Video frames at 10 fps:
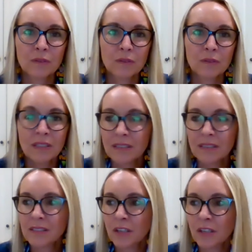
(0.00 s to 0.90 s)
Well,
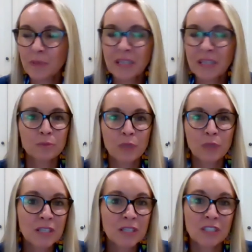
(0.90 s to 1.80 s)
it's going to be
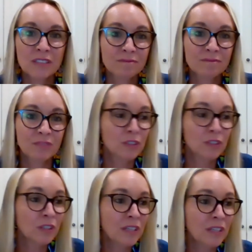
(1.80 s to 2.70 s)
pretty much as
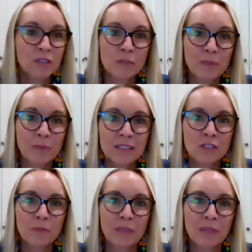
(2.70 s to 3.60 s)
good as you expect
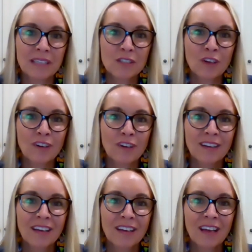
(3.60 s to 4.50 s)
it to be. So,
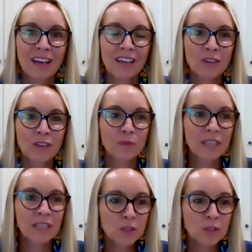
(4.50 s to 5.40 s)

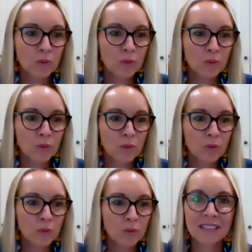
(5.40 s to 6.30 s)
we need to work on our
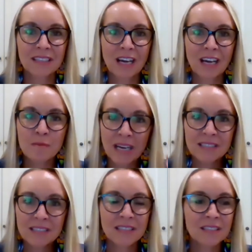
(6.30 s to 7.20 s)
mindset. Our
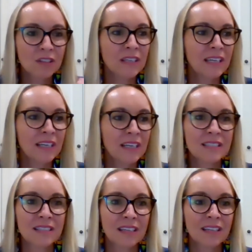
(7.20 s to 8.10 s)
mindset is going to get
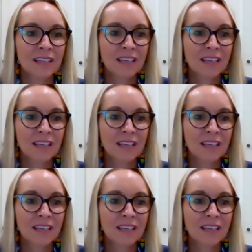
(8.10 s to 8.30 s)
us there.